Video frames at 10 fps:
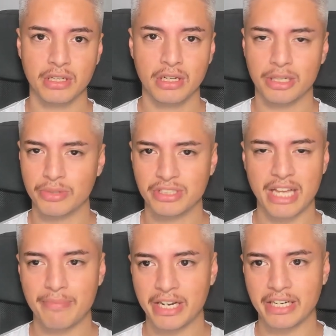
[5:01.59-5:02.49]
Now what does that
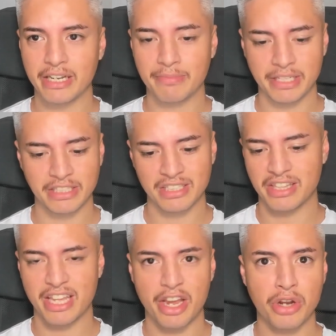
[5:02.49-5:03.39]
mean? It means that
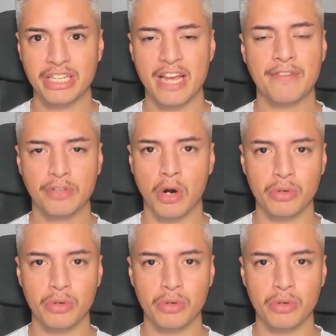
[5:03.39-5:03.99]
they only have cold